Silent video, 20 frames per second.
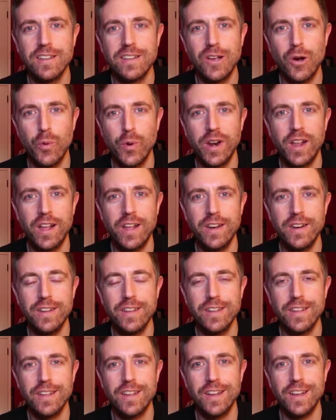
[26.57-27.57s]
going on
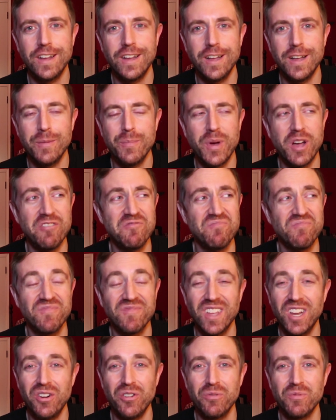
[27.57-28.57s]
about,
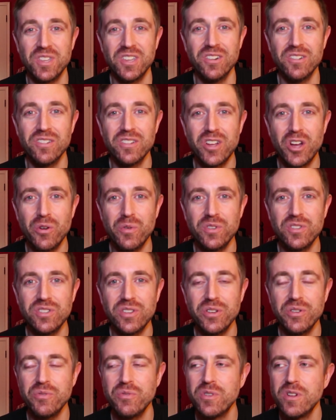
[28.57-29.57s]
I don't know, a year ago or
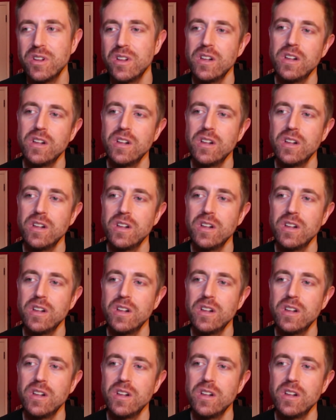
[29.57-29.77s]
so?